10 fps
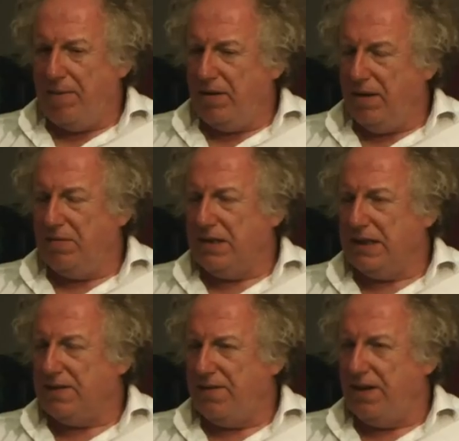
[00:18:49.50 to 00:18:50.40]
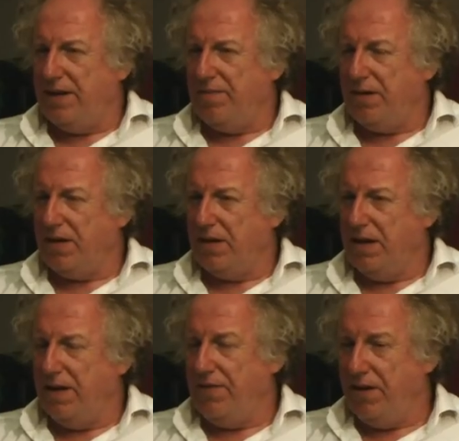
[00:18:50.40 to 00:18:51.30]
up with numbers, that's fine. But uh,
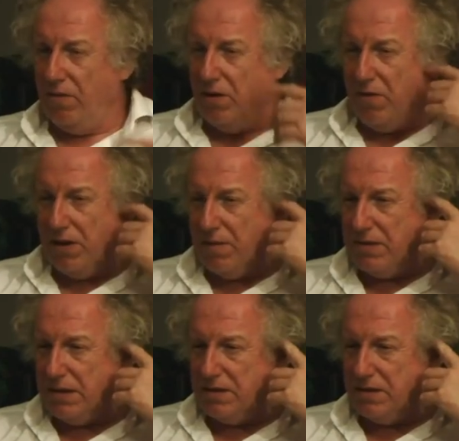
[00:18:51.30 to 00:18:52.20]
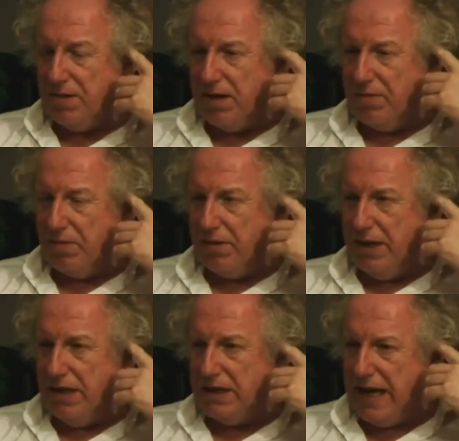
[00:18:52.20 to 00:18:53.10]
if you don't know the numbers, it doesn't matter. What we
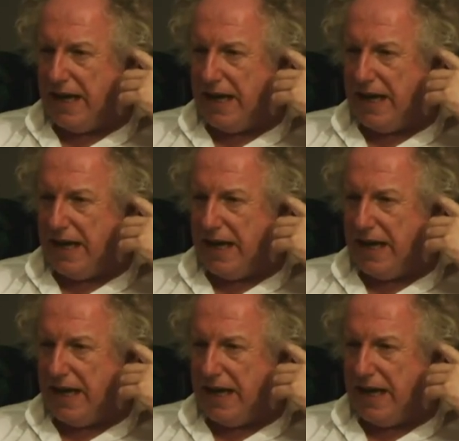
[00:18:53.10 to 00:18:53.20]
need well,